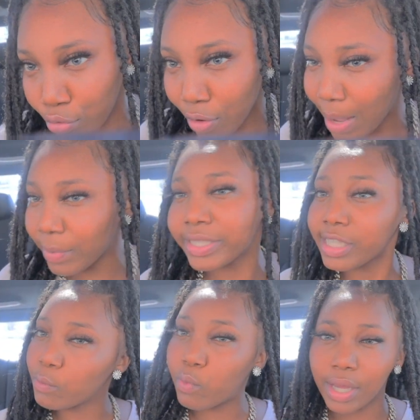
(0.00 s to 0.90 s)
You know, let me
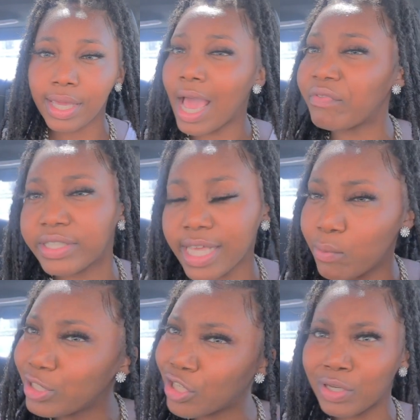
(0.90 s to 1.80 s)
see what he had to say,
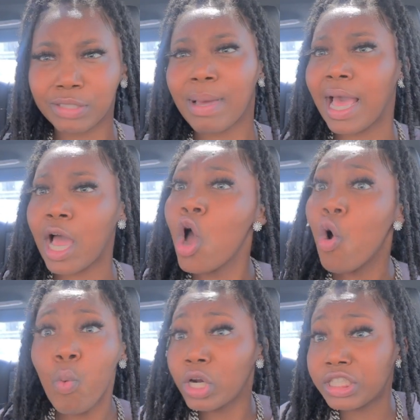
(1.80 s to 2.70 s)
what's on his mind,
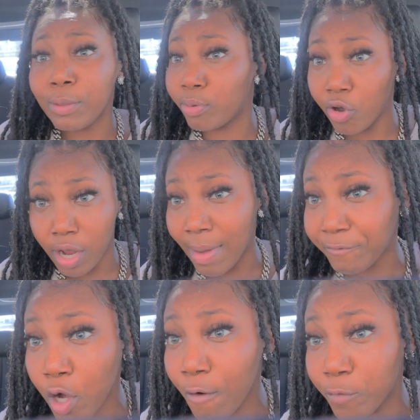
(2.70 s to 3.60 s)
what is he blowing up my
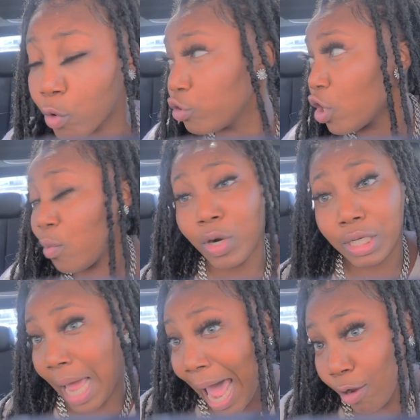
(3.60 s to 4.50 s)
phone for? You know,
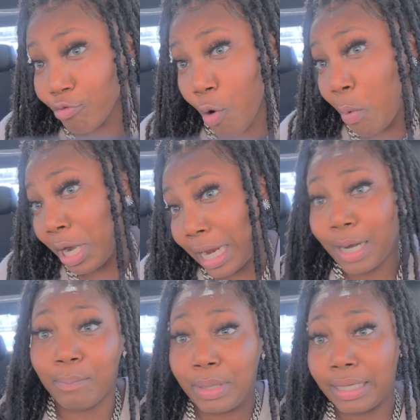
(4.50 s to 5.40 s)
what? I don't know what it
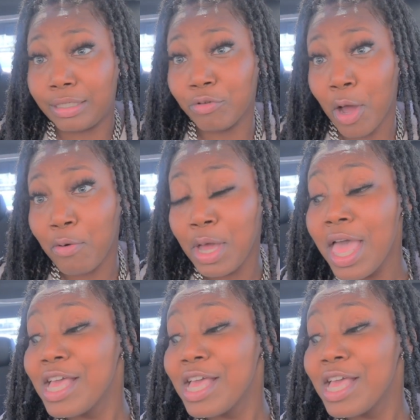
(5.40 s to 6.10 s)
could have been, you know?